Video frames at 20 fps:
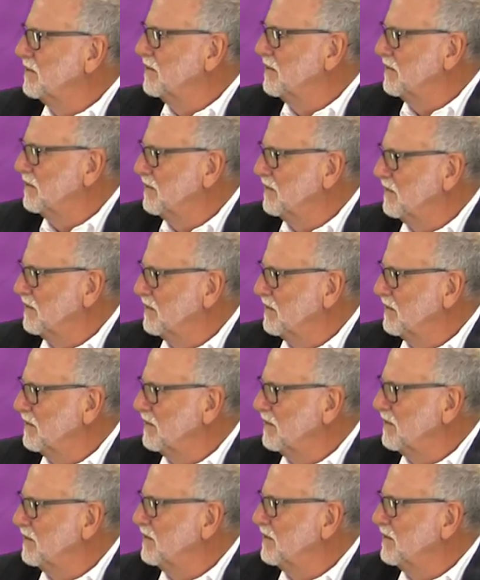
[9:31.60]

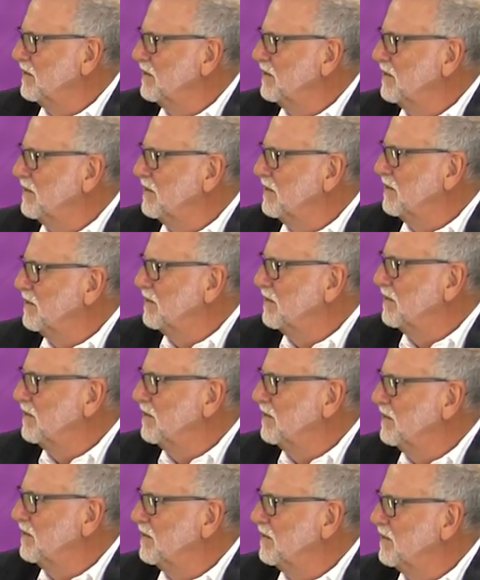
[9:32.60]

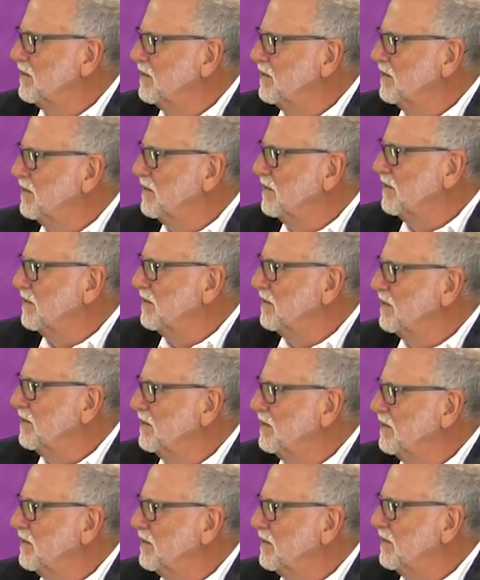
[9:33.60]

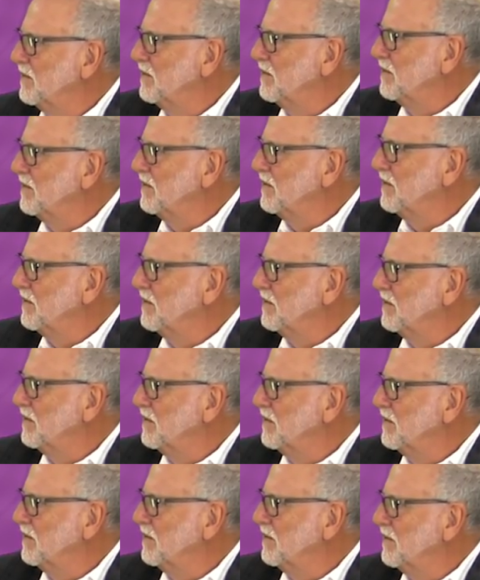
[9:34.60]

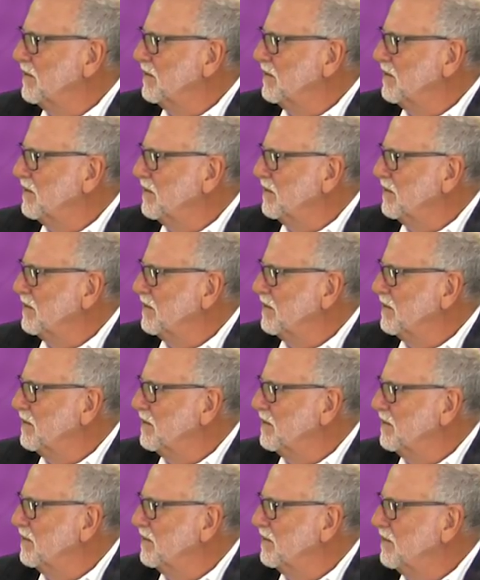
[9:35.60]

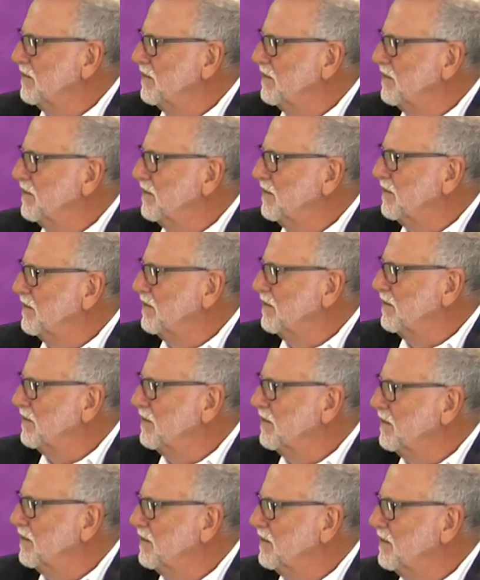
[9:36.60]
[no speech]